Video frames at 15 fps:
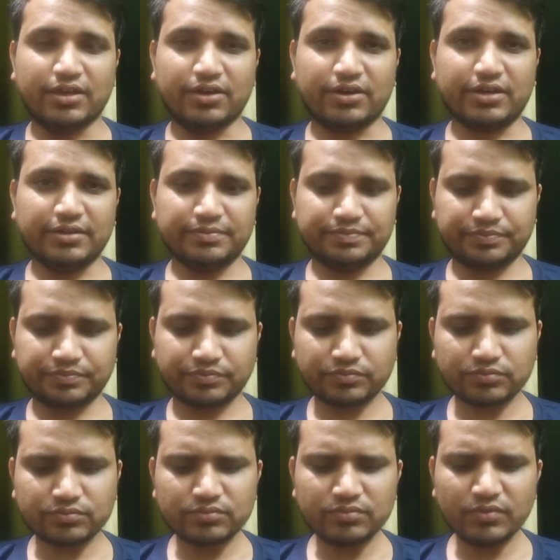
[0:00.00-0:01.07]
Okay,
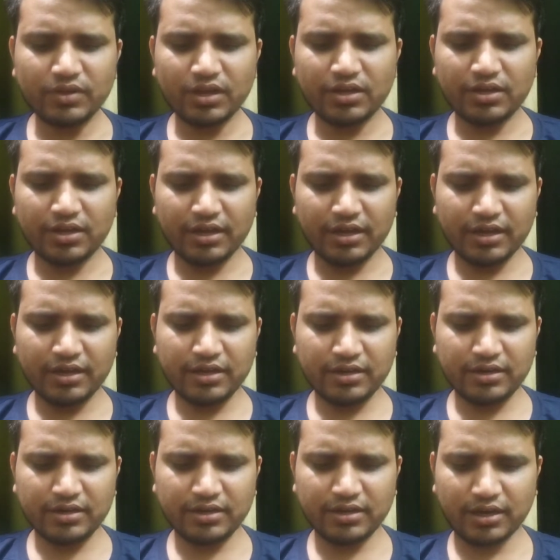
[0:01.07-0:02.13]

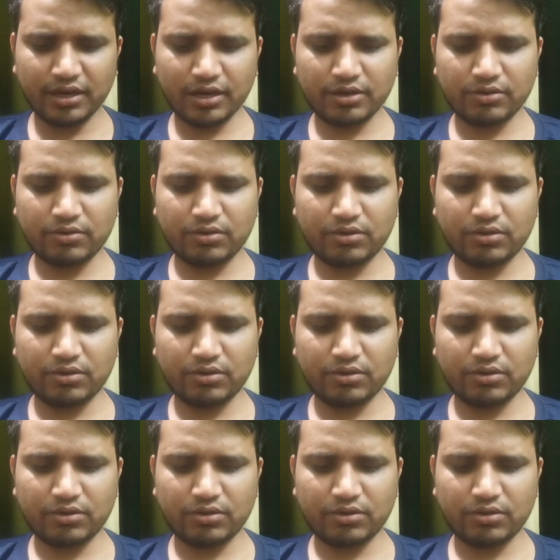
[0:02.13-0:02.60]
and I